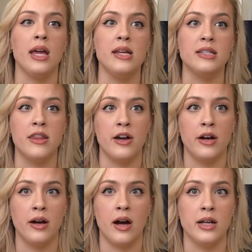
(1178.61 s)
is
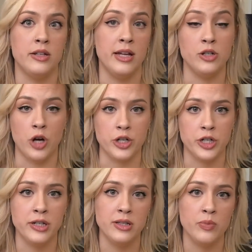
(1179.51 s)
their
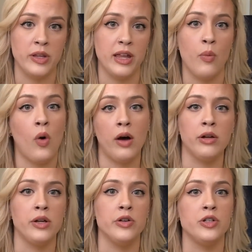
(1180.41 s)
instructions, what they want
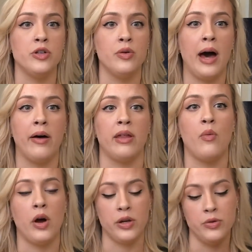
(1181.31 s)
you to do, how they
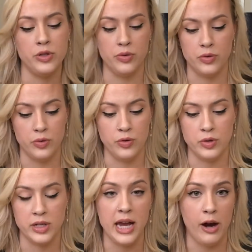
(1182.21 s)
want you to
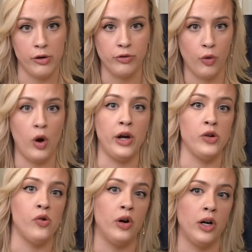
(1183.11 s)
care for
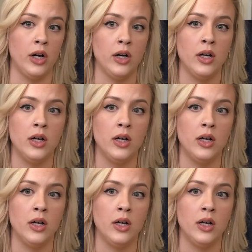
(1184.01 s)
your